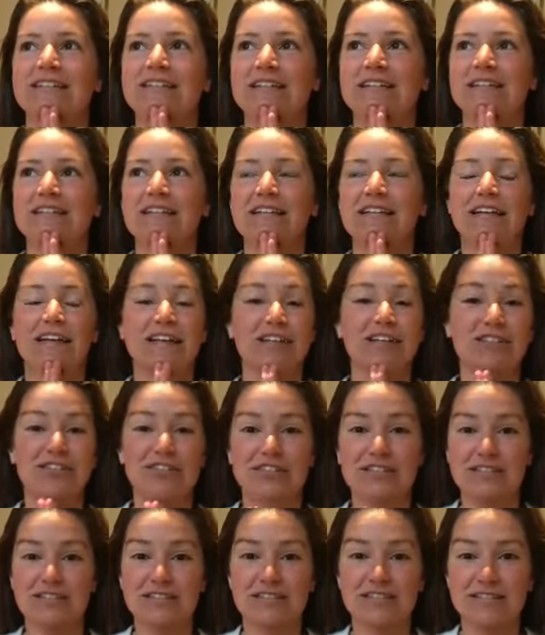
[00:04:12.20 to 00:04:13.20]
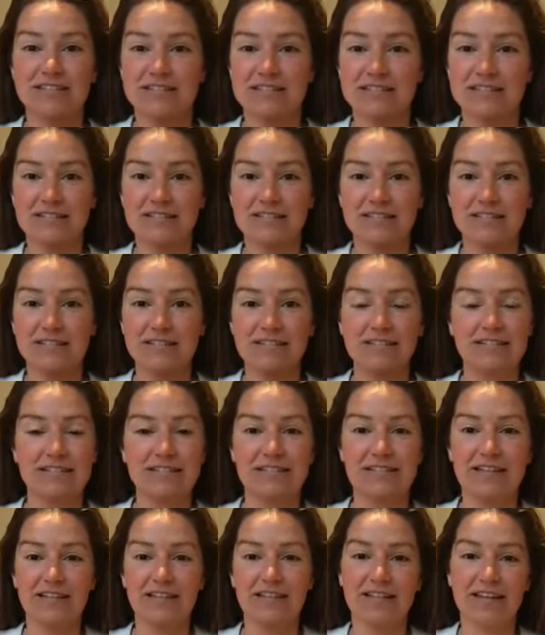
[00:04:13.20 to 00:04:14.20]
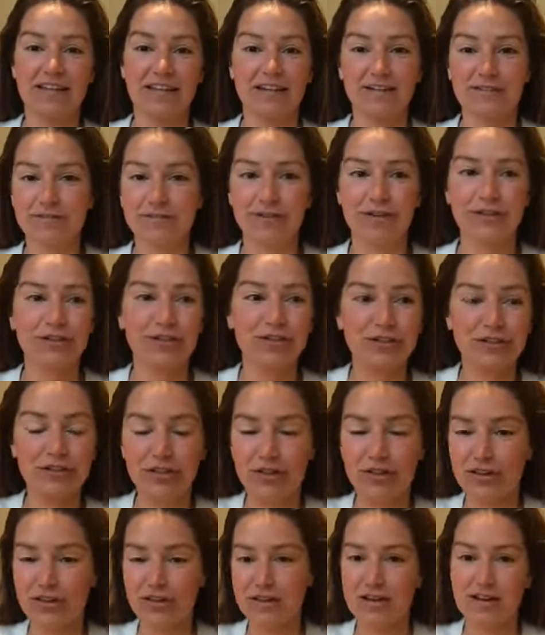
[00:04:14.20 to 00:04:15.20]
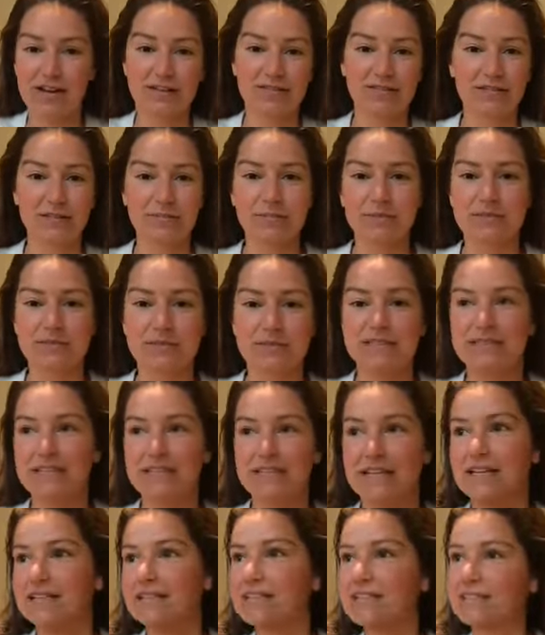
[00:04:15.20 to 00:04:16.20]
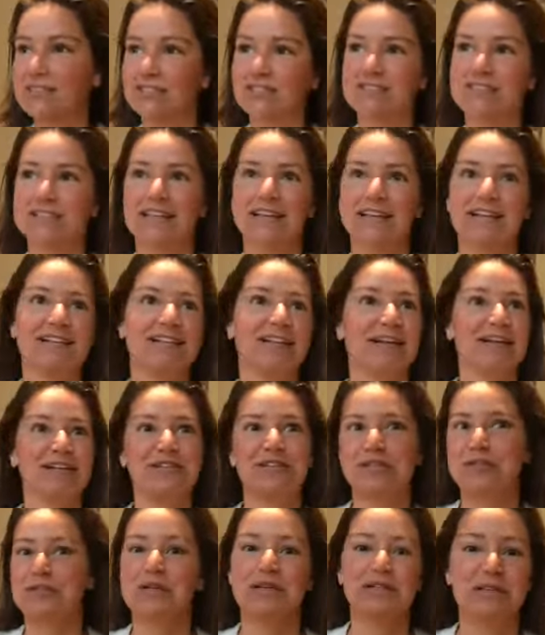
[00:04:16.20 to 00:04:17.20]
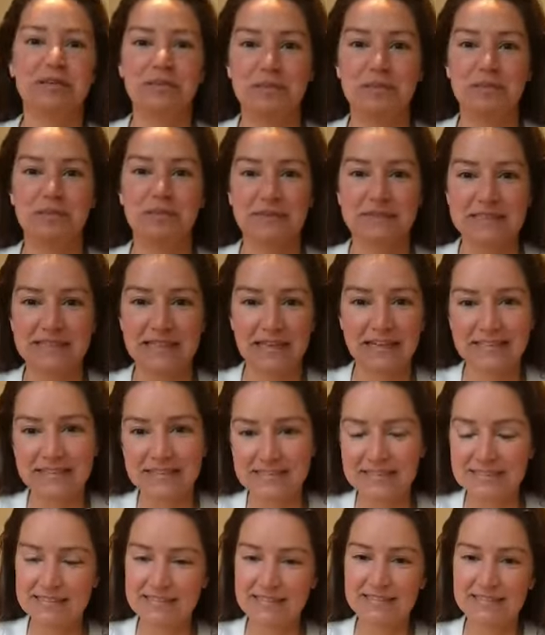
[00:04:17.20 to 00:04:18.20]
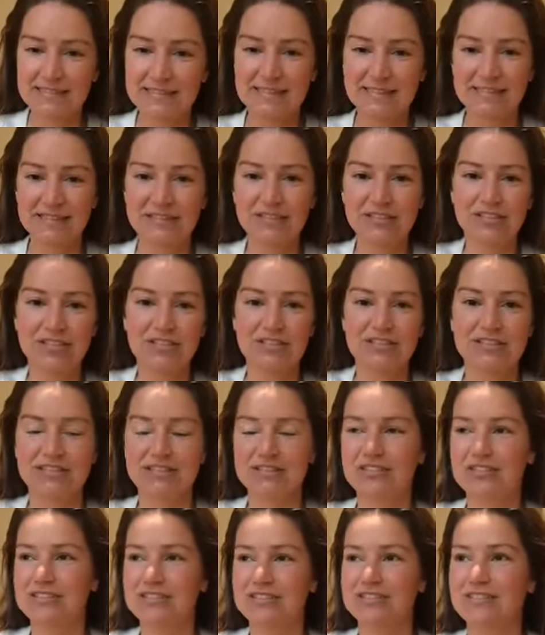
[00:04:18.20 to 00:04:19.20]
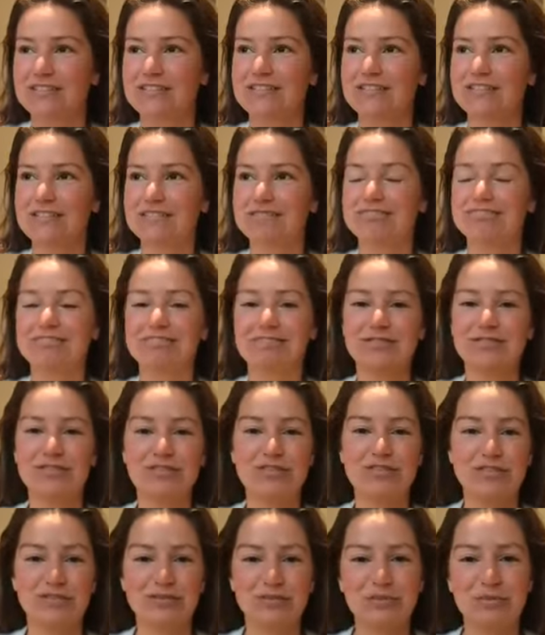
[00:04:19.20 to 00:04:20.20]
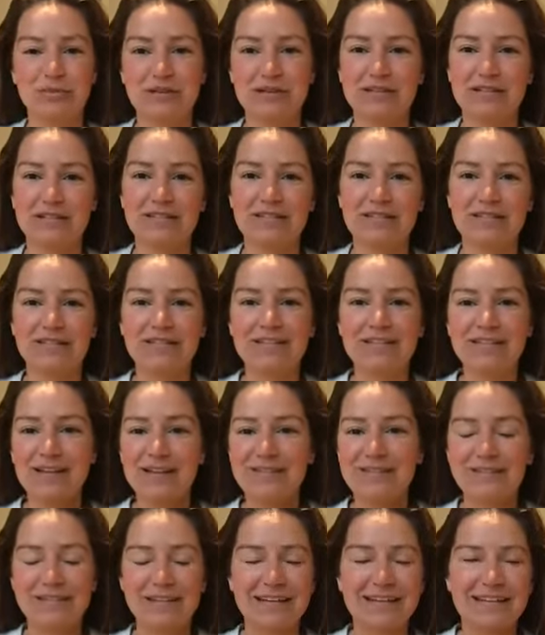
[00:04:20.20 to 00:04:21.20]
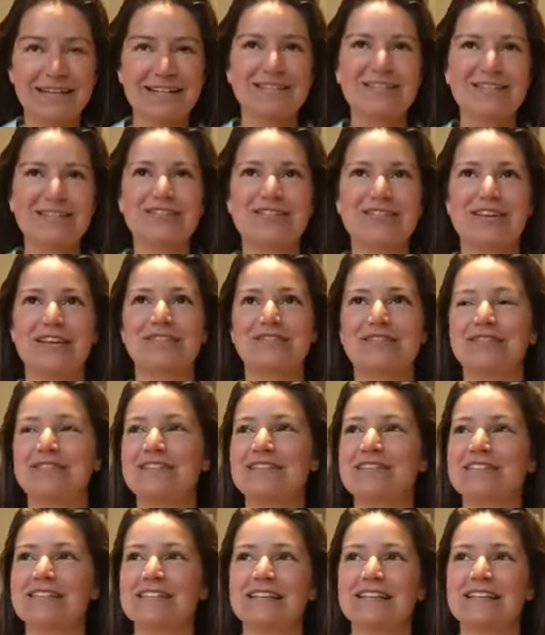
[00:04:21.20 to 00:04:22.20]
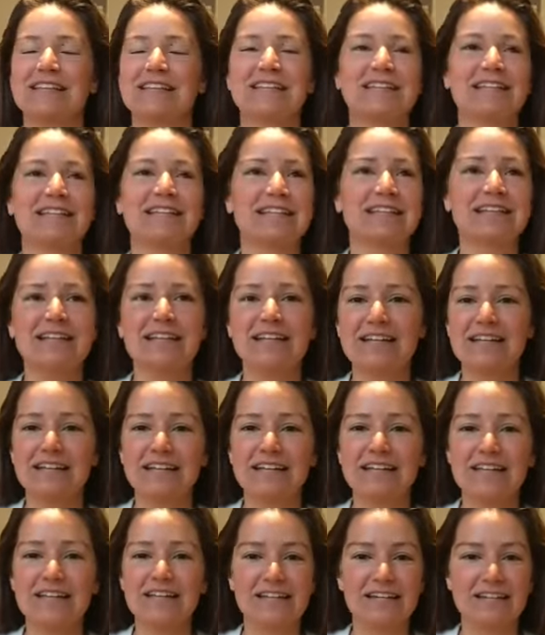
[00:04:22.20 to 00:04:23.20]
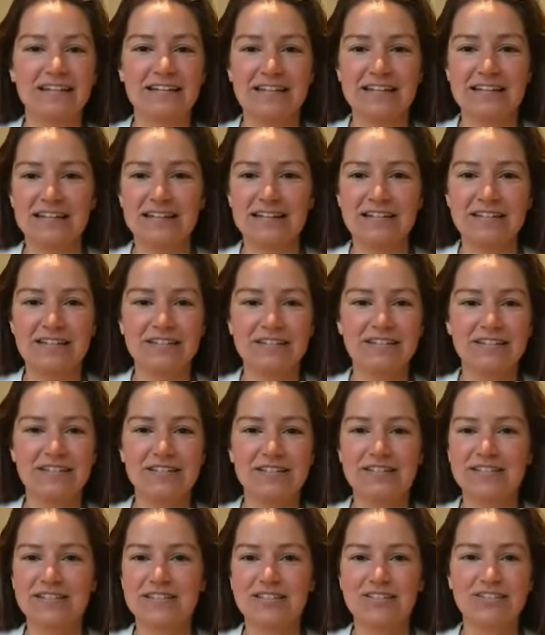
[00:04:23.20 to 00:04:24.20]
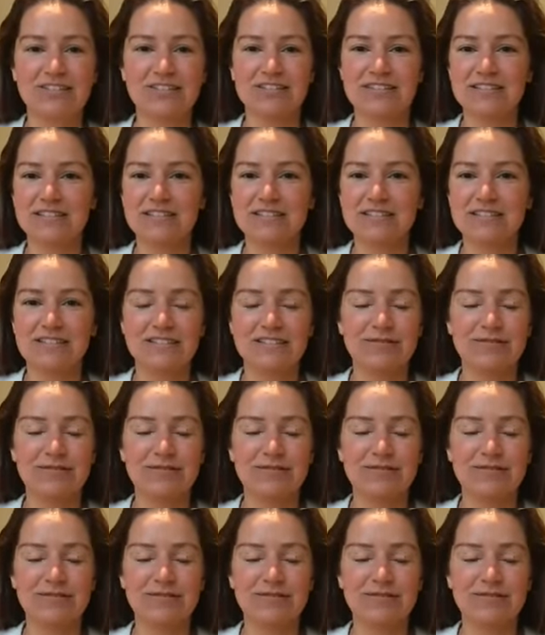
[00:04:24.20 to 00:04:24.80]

like she's there for you, not 100%. She's there like 200%. She's just super loving and generous, and she's just